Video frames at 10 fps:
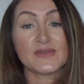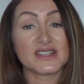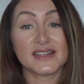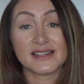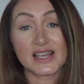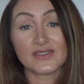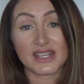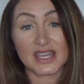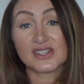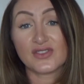Since having
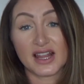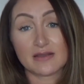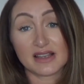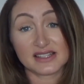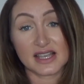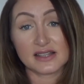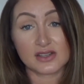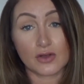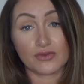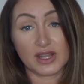kids really, my skin's
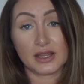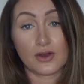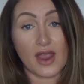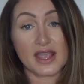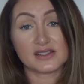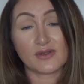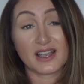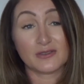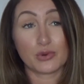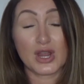gone really great, so I
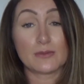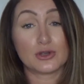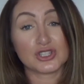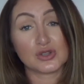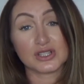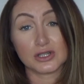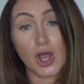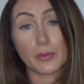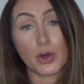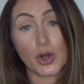can pretty much use a
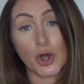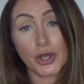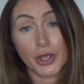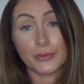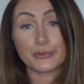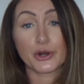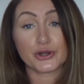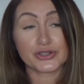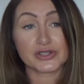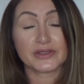lot more
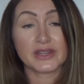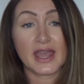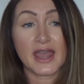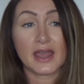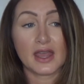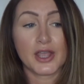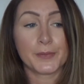products on there.